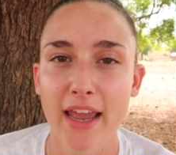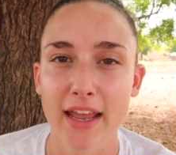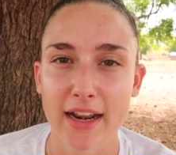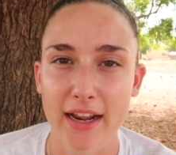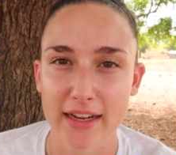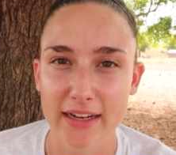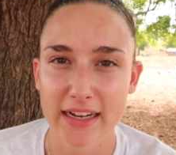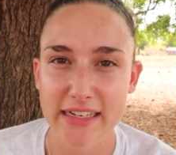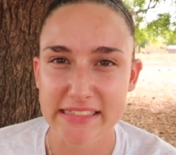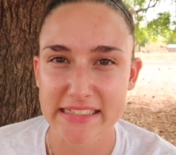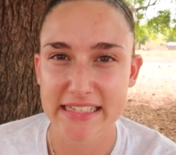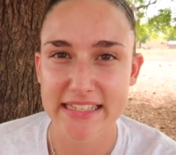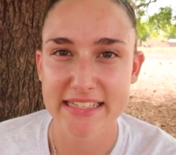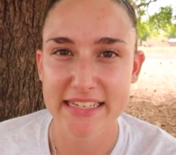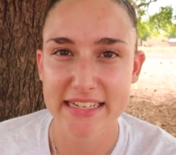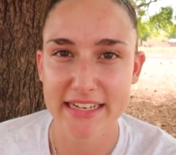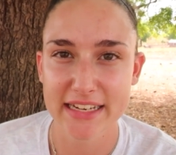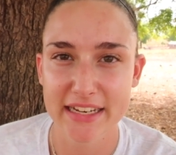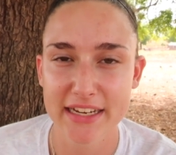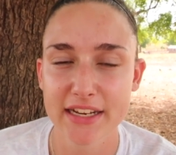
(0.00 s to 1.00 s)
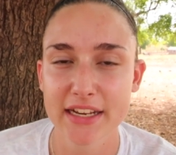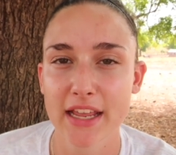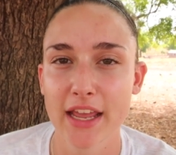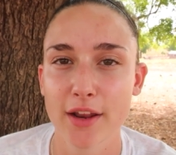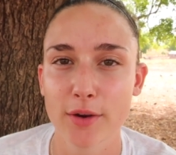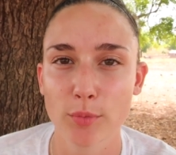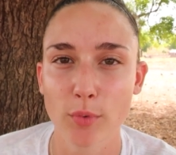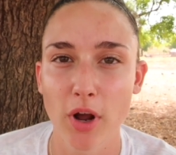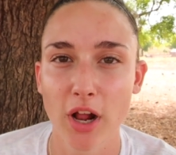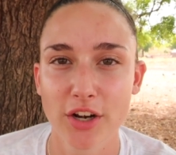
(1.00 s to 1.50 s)
And I got to sit in
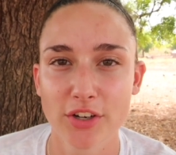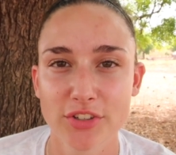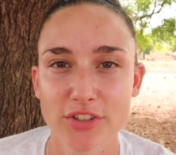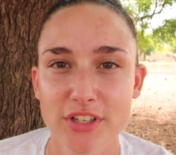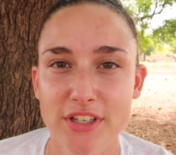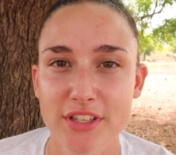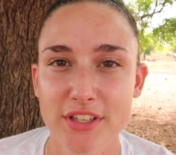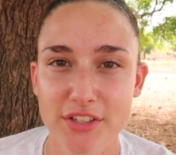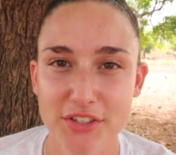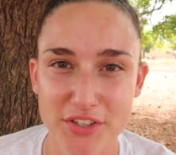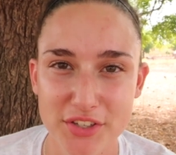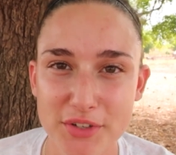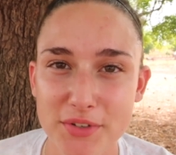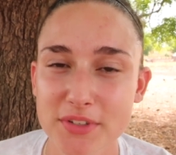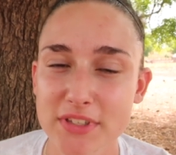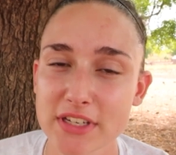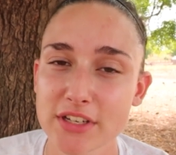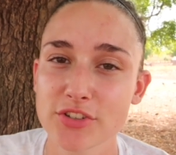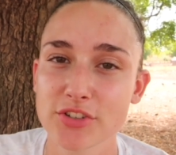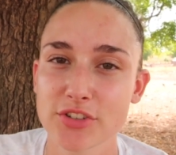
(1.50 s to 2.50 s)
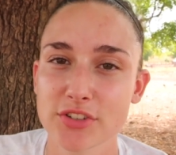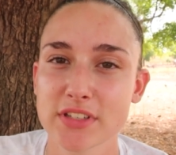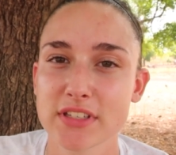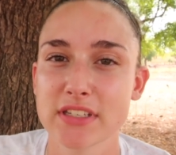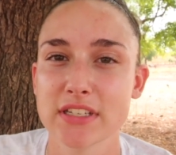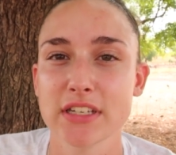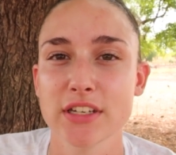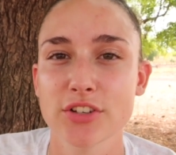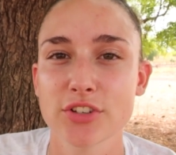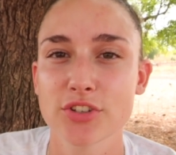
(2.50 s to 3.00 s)
and watch the 2 teachers
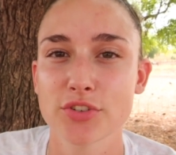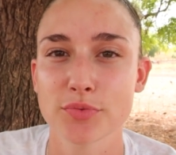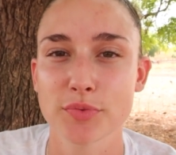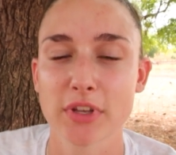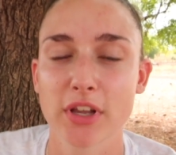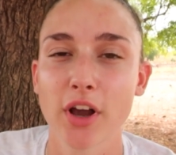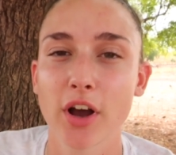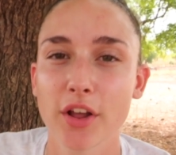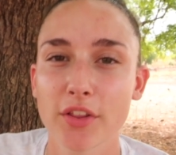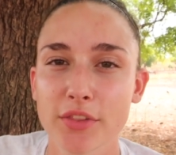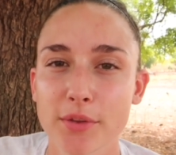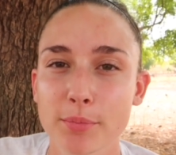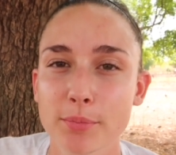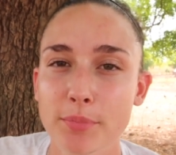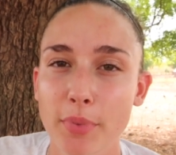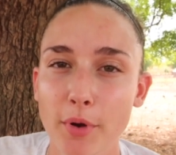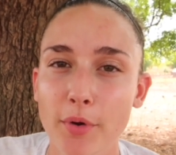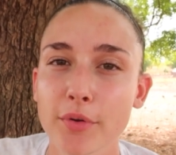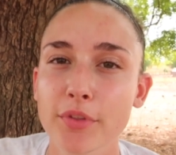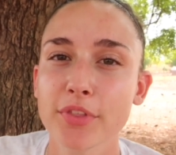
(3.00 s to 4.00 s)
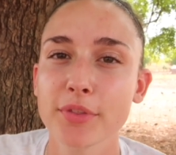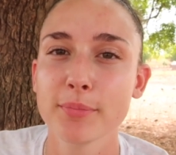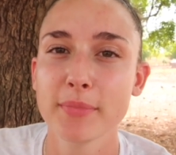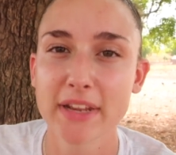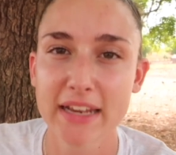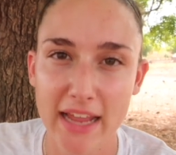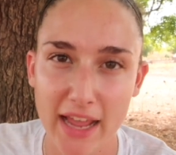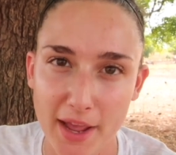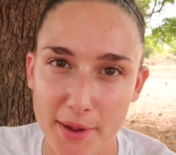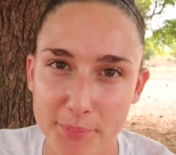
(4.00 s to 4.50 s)
teach. We called them both
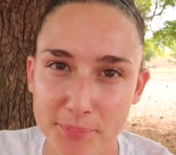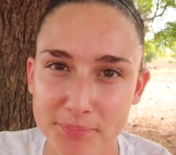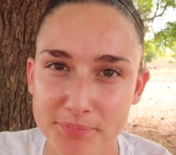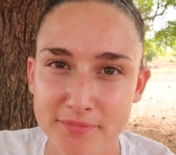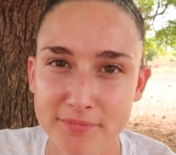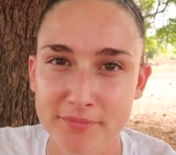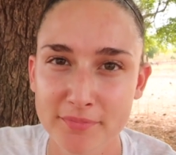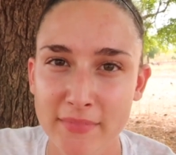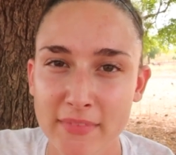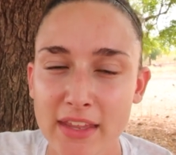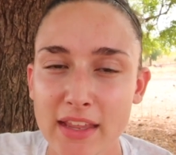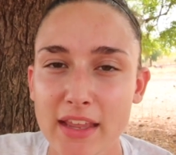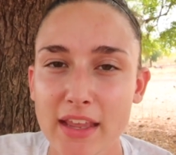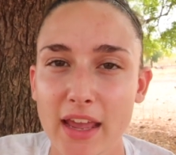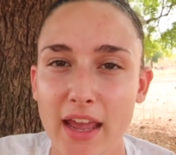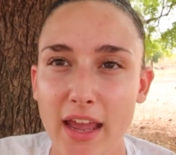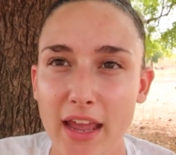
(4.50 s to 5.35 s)
Madame.